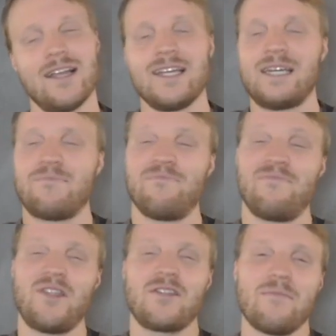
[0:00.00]

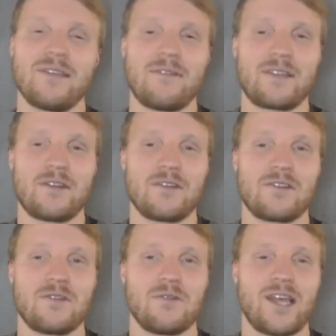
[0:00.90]
Not the best fixtures,
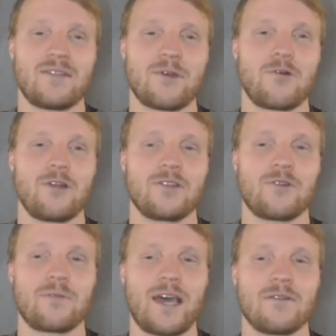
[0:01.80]
so that's why Gordon has
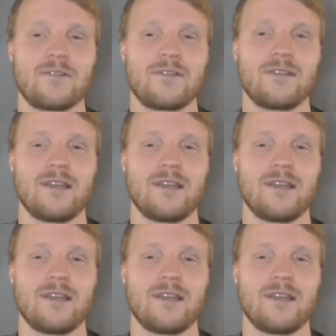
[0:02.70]
dropped out.